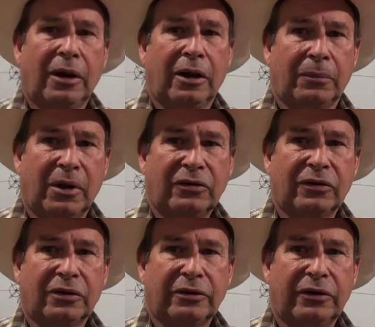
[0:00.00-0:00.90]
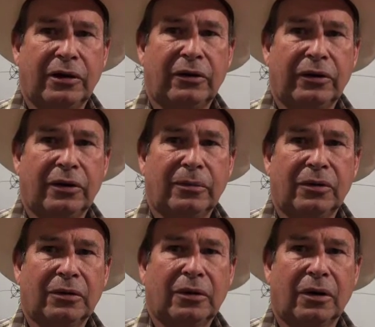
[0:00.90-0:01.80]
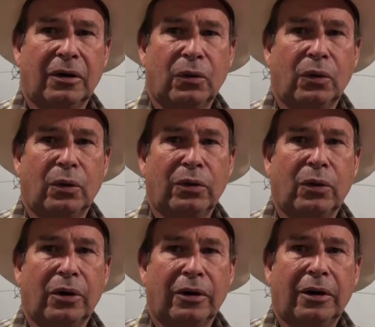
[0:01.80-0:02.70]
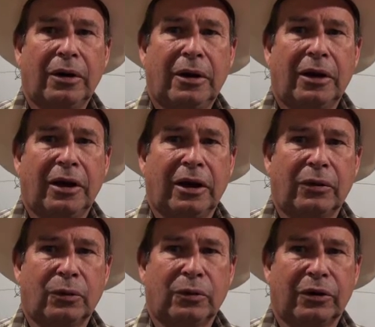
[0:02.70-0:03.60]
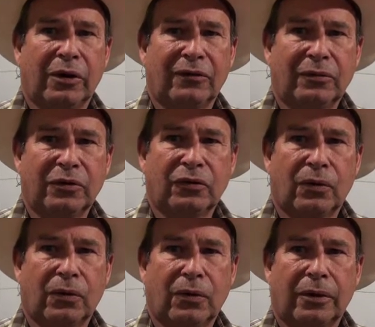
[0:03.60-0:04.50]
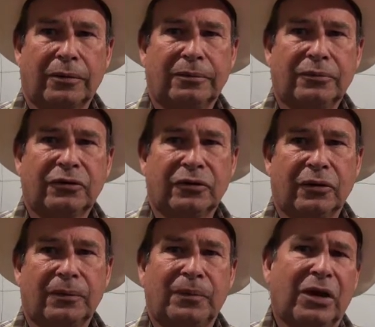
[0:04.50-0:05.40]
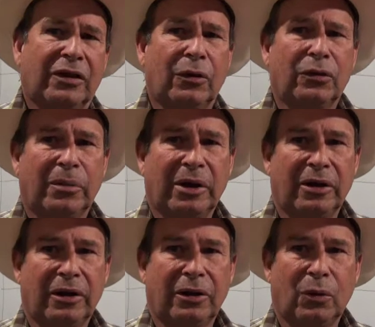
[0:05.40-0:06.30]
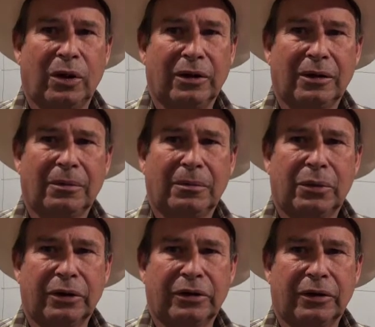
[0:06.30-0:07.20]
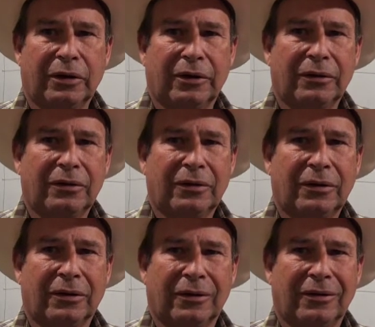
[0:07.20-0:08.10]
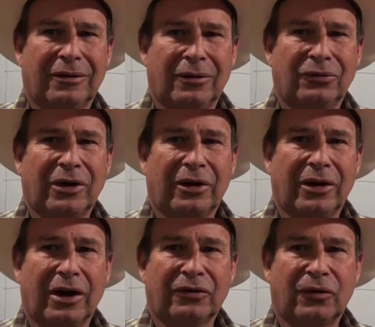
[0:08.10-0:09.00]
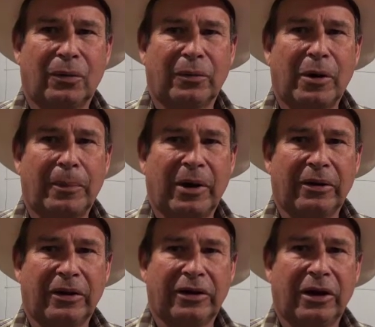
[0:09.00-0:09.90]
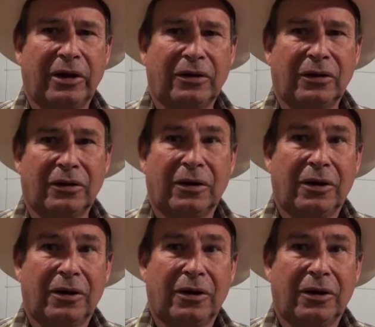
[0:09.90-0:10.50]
and basically tell them where we were, and we recovered them in short order. So they would have made it anyway, but it was kind of nice for them to pop out of that canyon, and